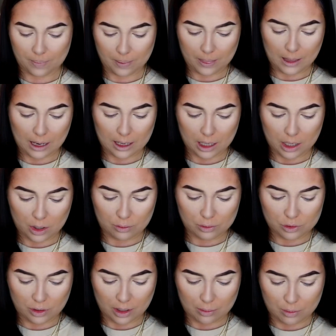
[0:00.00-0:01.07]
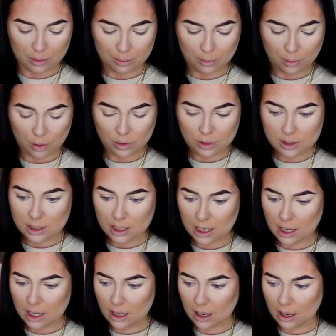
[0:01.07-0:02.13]
Then I'm going to go straight in with
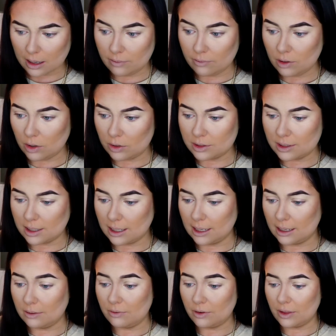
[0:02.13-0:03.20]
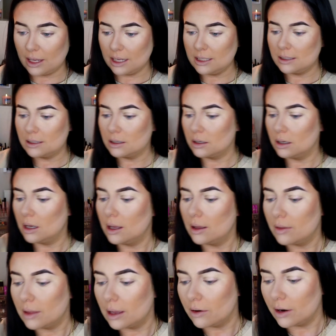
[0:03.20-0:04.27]
bronzer. I've lost the lid for this.
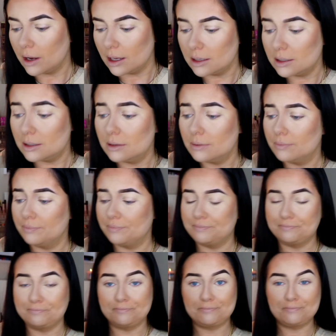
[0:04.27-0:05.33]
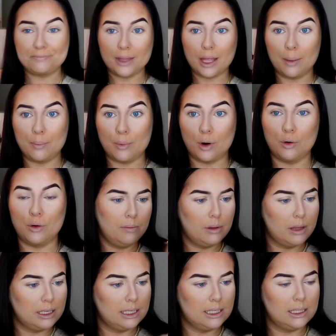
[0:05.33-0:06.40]
There it is. It broke, but
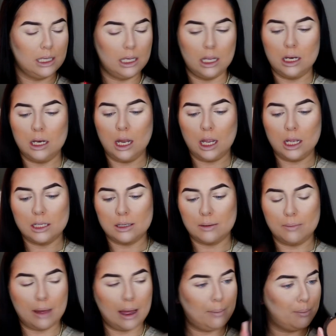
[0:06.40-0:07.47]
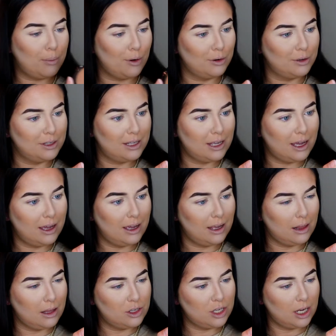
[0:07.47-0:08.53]
this is the NYX matte bronzer in
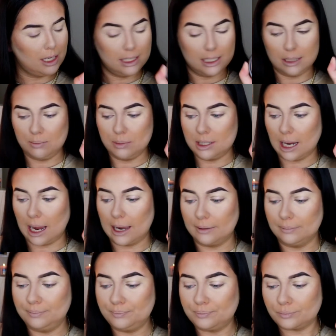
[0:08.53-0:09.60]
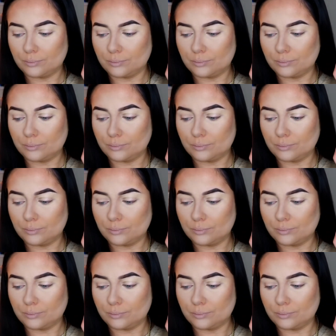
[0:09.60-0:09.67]
the shade Deep Tan.